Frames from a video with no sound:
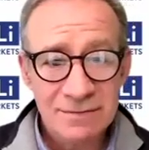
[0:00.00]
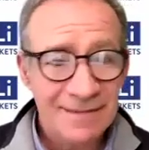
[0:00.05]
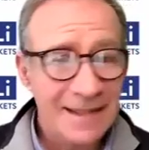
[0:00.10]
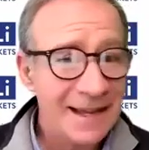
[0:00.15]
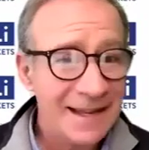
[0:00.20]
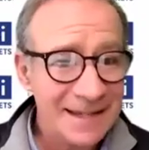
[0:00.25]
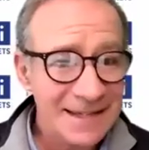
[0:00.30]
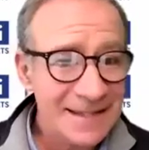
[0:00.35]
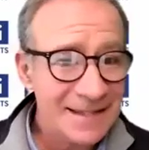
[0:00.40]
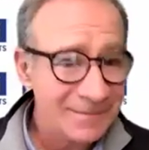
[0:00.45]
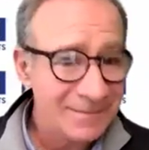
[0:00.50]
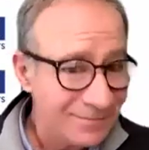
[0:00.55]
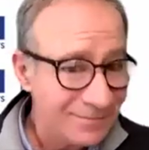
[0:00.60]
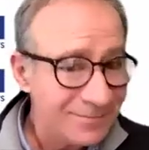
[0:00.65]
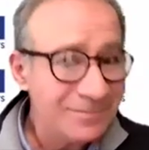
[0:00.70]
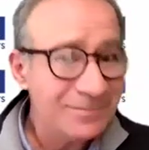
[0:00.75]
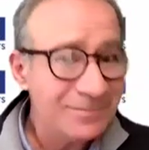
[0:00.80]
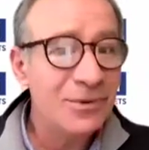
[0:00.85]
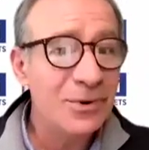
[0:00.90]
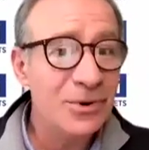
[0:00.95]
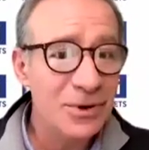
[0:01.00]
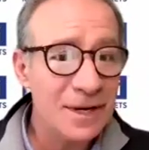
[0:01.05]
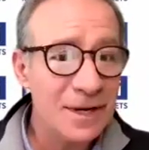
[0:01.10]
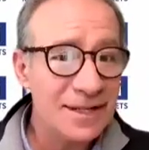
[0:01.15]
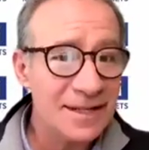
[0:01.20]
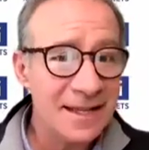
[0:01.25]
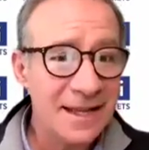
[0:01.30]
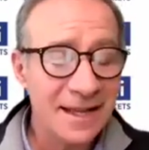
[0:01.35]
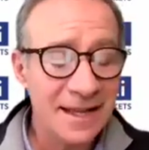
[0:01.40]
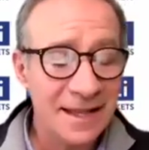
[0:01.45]
That is more or
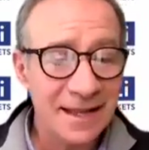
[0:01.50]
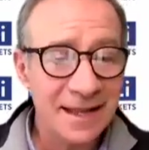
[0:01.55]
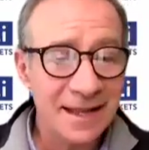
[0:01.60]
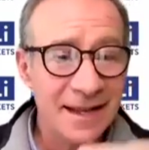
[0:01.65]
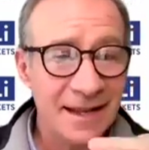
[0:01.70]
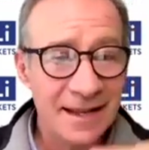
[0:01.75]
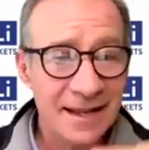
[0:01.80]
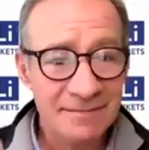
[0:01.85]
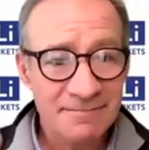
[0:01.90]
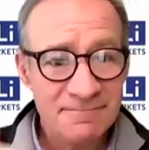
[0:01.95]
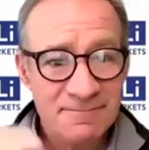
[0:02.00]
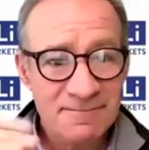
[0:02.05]
less the